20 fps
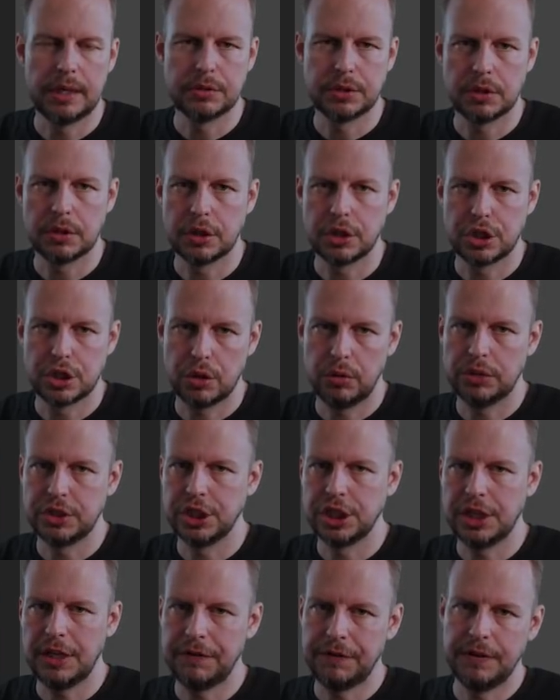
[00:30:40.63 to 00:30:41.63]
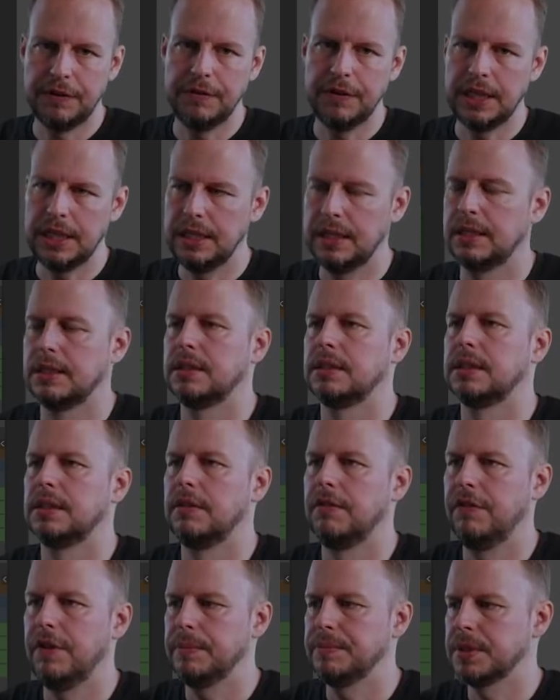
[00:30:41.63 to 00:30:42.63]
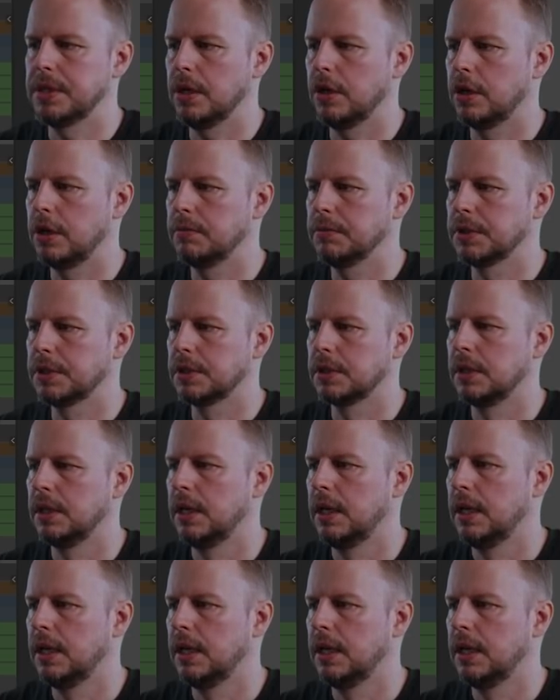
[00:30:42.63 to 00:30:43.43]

so Control Shift V flips the arms.